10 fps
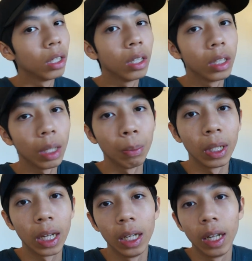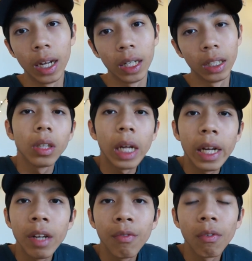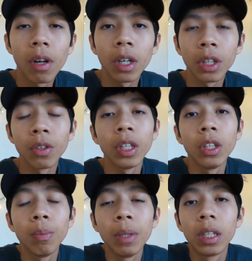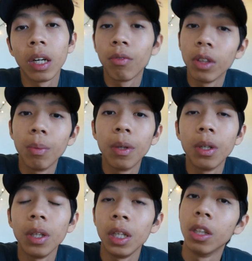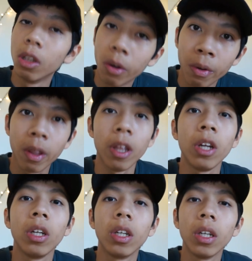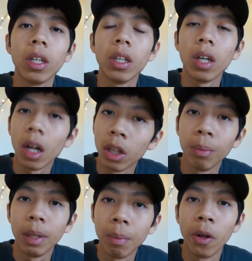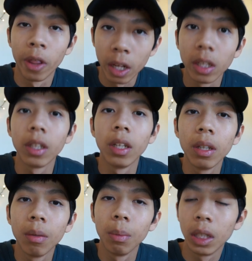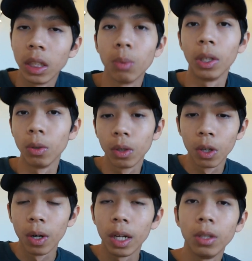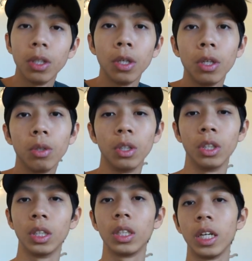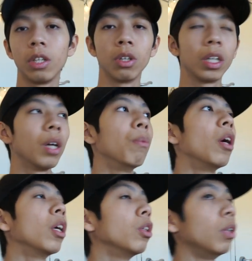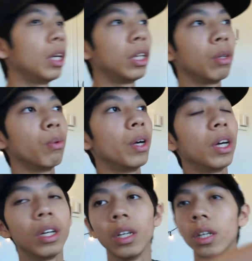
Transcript: something like that. Daily vlog, you need to be comfortable and don't think other people think. Because when you go out, you just take your camera to anywhere